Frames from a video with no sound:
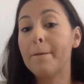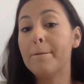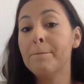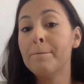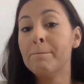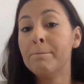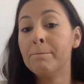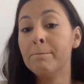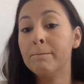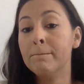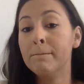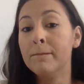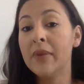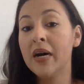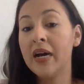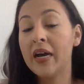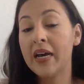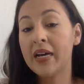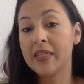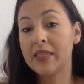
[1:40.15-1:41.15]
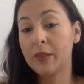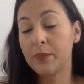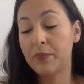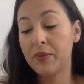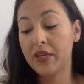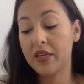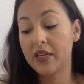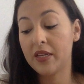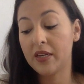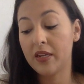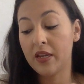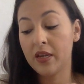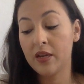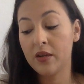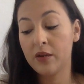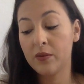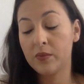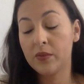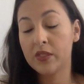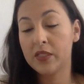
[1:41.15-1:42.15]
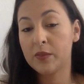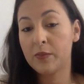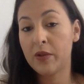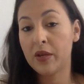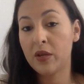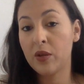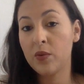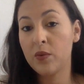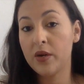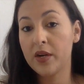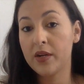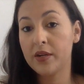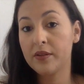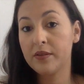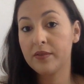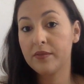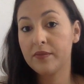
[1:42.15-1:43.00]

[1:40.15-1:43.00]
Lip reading: at the beginning, what's my new word?